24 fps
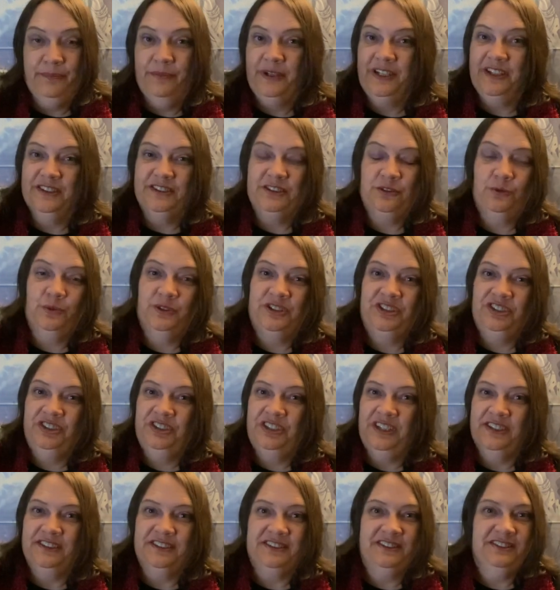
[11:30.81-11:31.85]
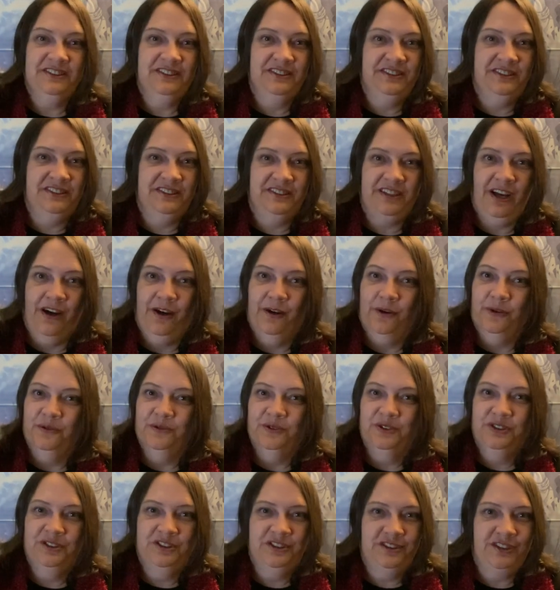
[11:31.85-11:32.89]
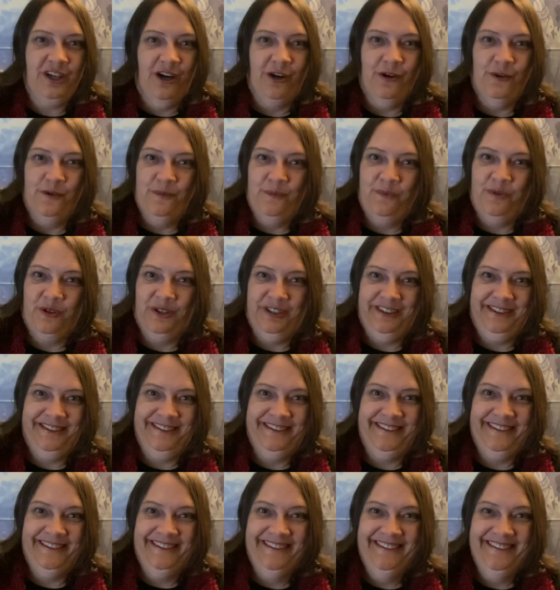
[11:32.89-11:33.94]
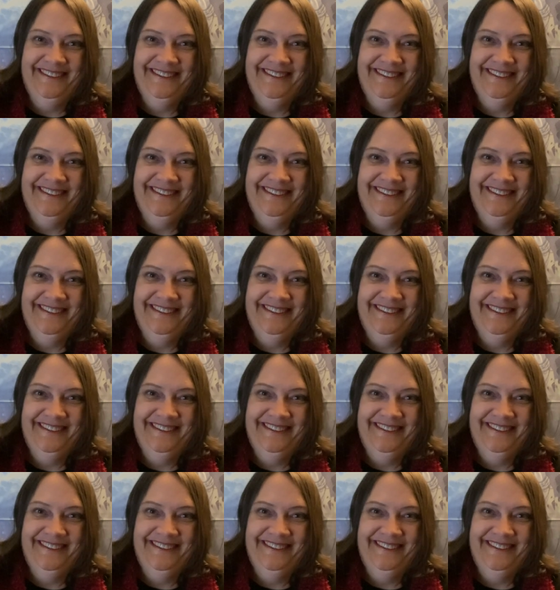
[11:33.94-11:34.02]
because it was just so, so pretty.